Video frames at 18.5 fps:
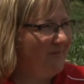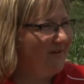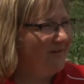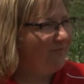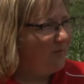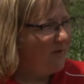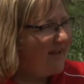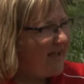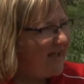But
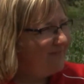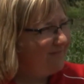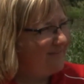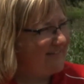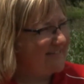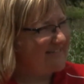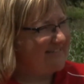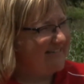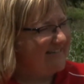if we have
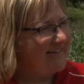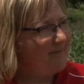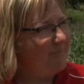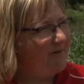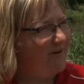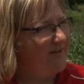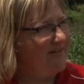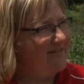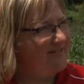
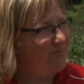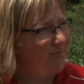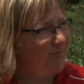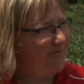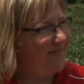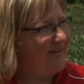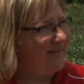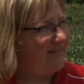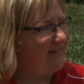extended periods where
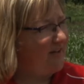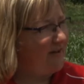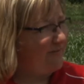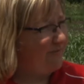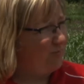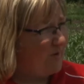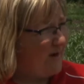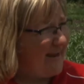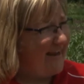we've had a lot
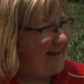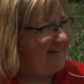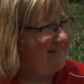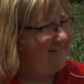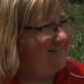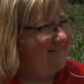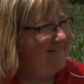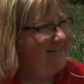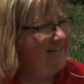of
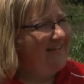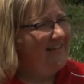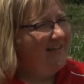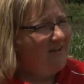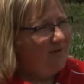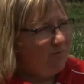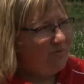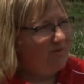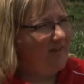rain,
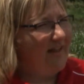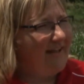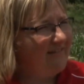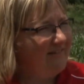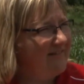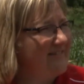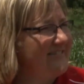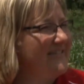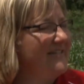we're
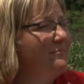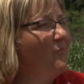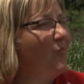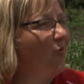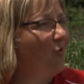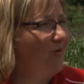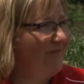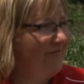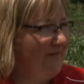likely to see
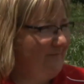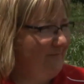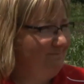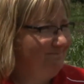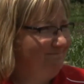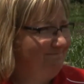more of it.